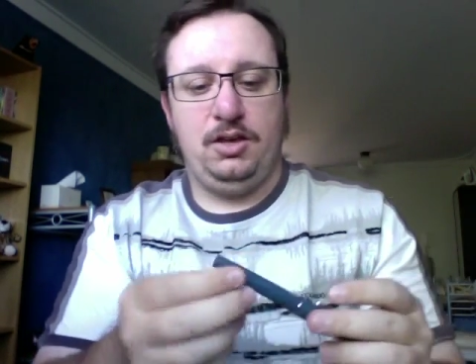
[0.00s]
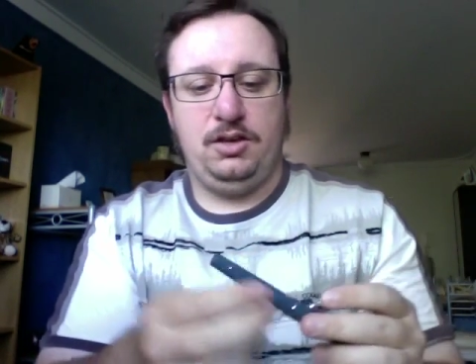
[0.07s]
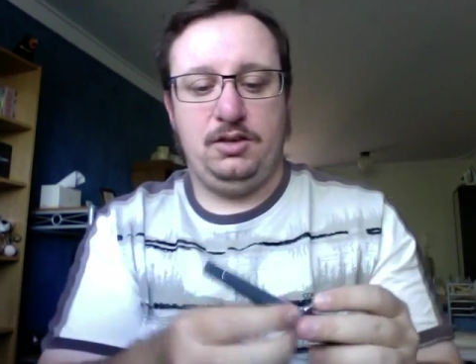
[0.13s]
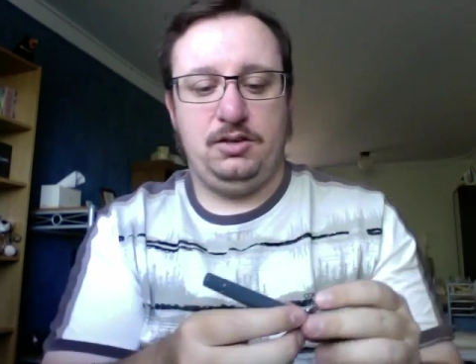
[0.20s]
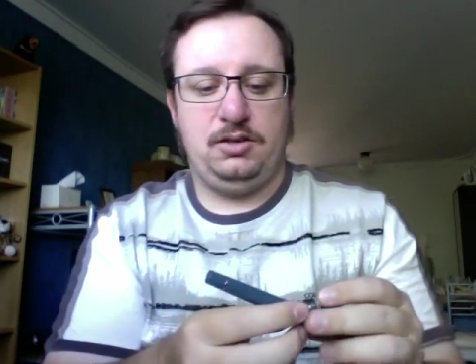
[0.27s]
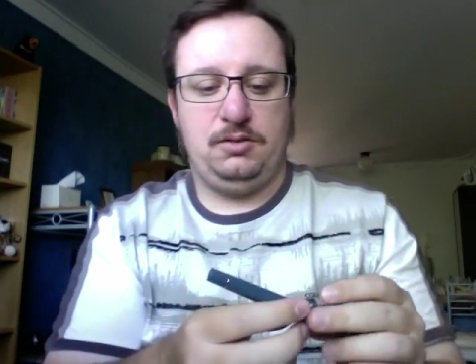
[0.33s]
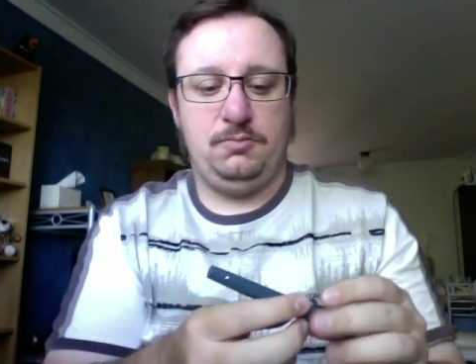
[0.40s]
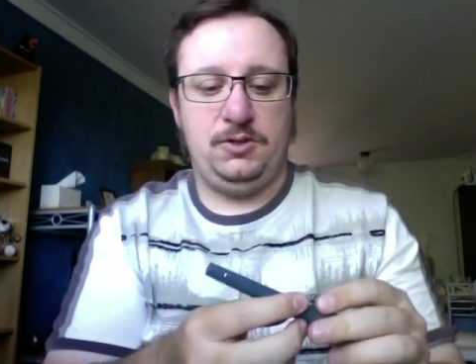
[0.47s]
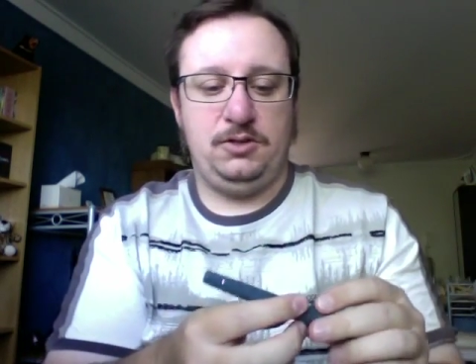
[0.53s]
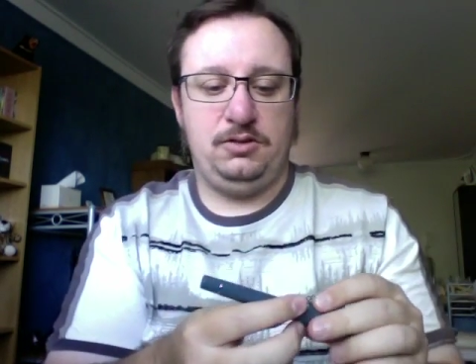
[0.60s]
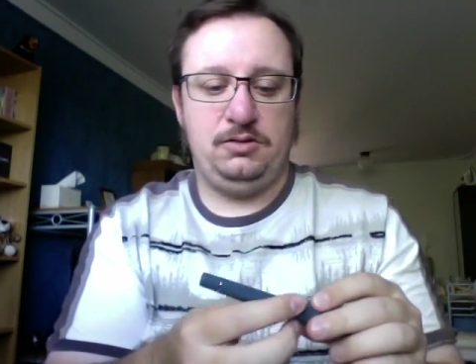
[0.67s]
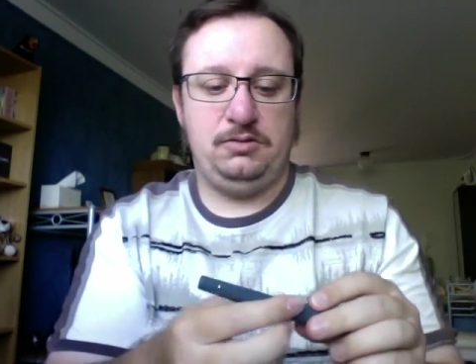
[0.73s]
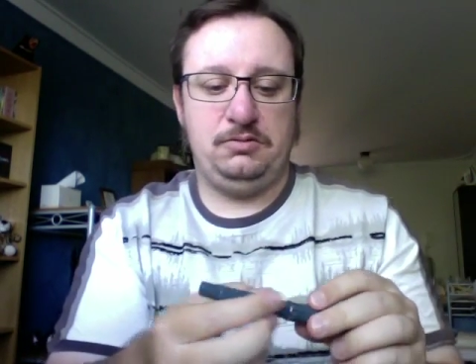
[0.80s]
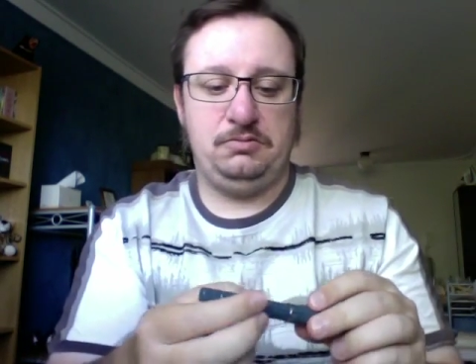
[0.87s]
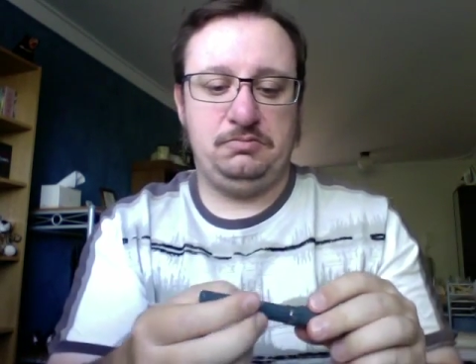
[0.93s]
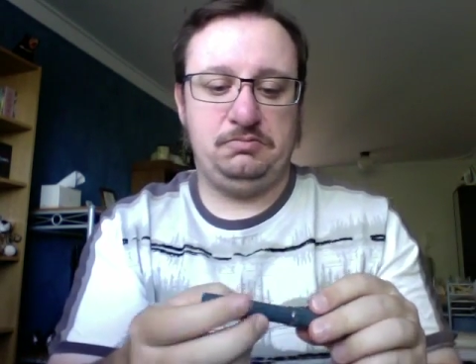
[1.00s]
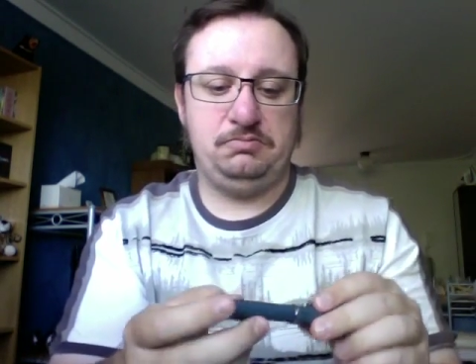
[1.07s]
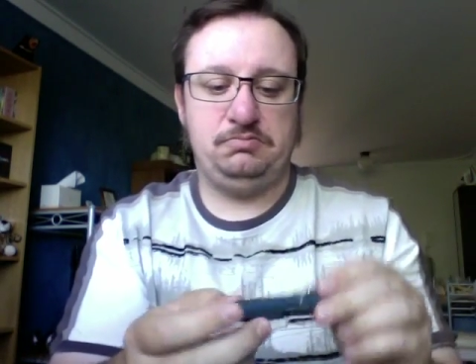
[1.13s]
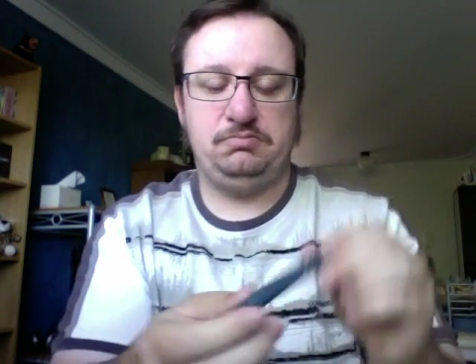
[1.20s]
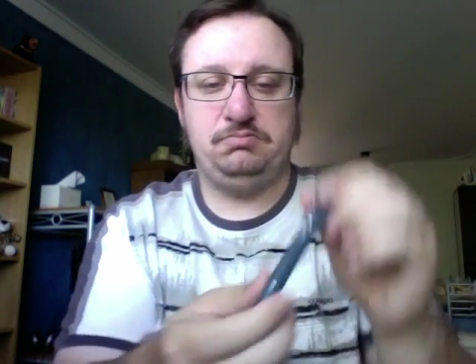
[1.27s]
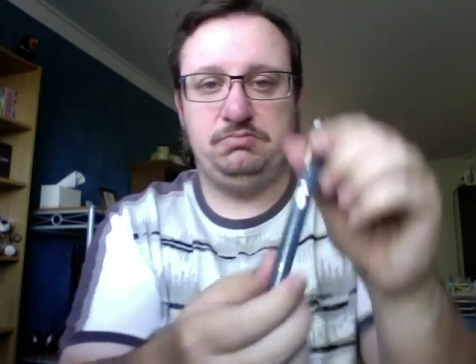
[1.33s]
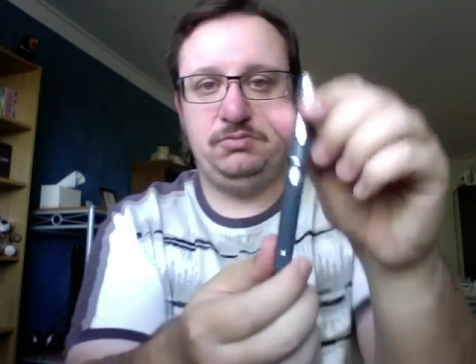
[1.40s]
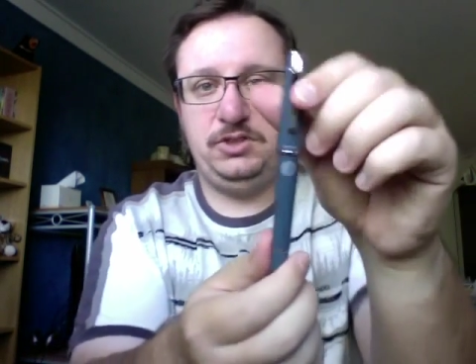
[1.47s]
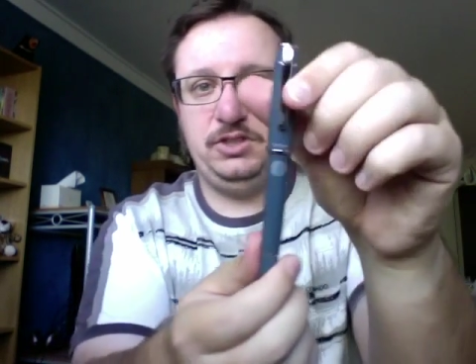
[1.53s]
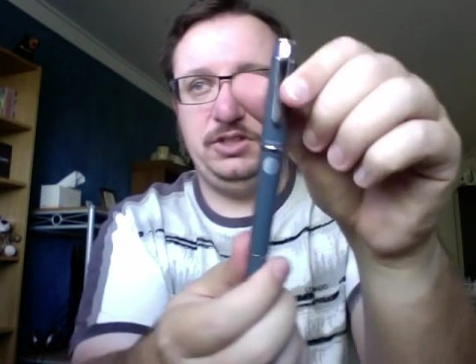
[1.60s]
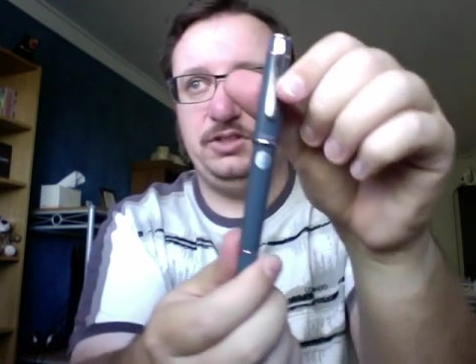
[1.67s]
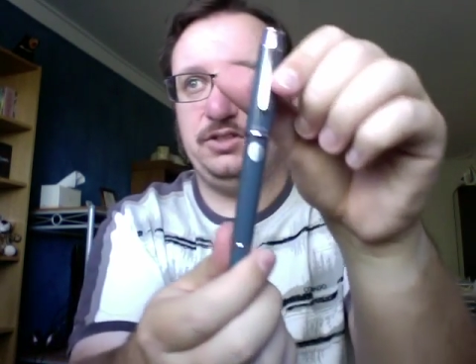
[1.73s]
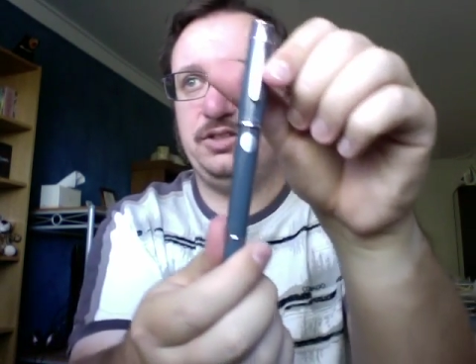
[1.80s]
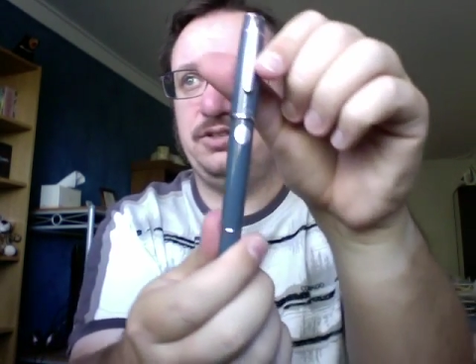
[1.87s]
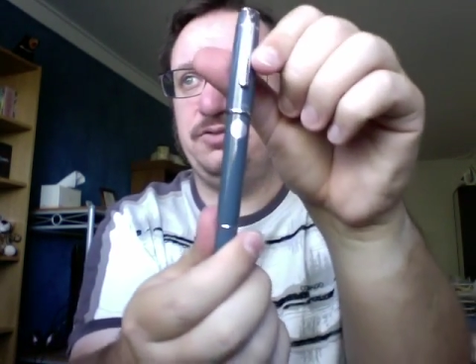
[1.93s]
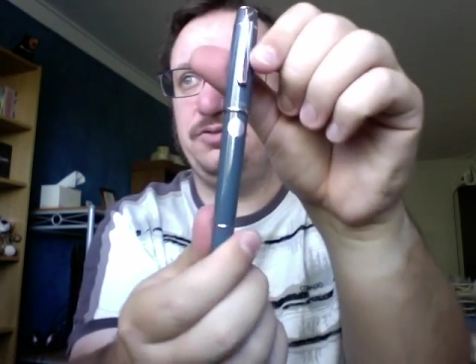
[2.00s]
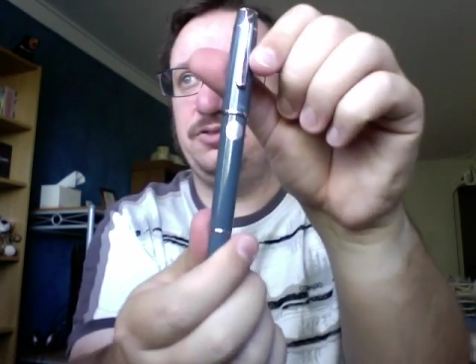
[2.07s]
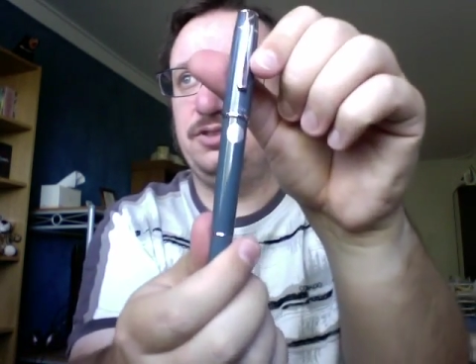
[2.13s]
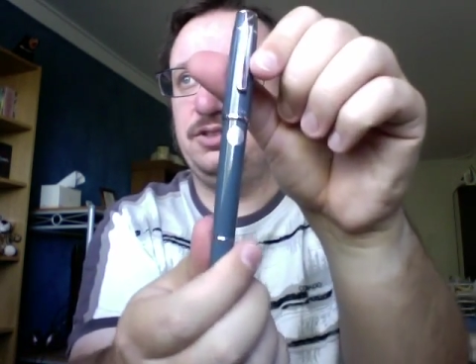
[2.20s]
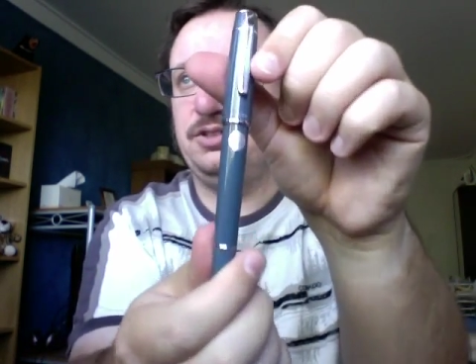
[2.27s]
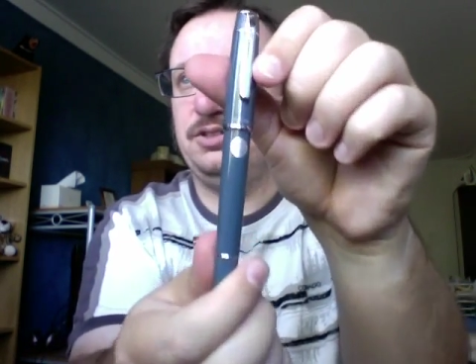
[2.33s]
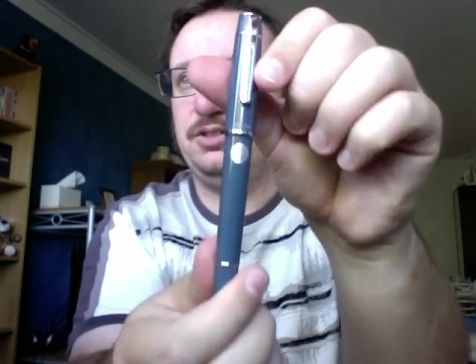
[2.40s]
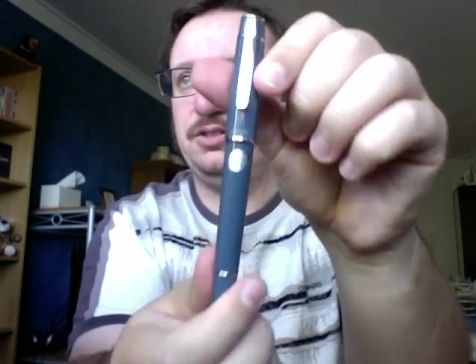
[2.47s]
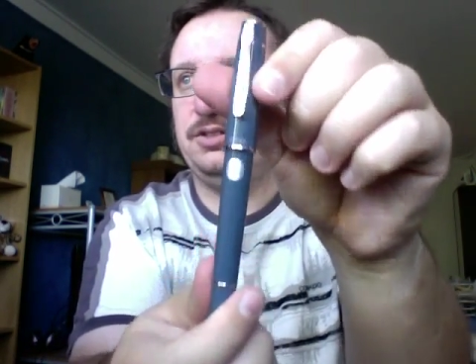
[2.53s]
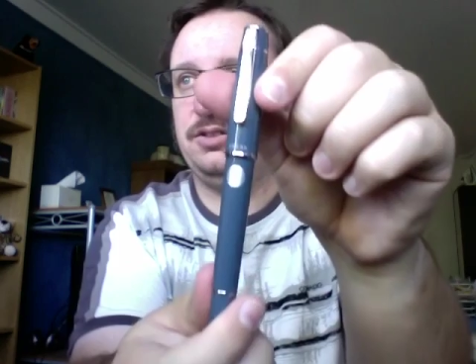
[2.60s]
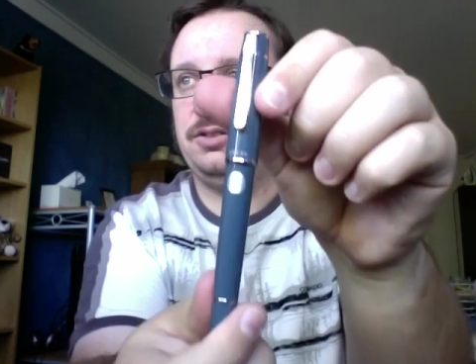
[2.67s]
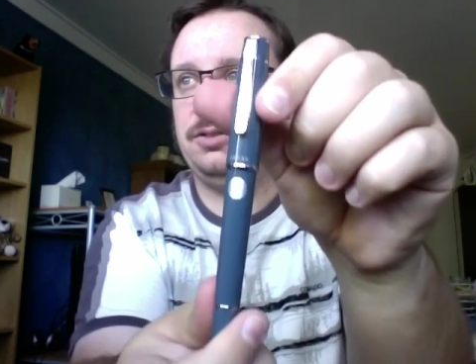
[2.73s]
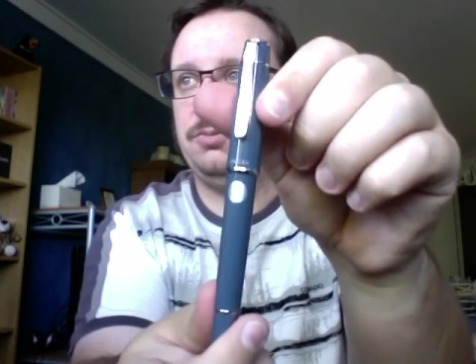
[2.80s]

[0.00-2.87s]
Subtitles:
It says F on there,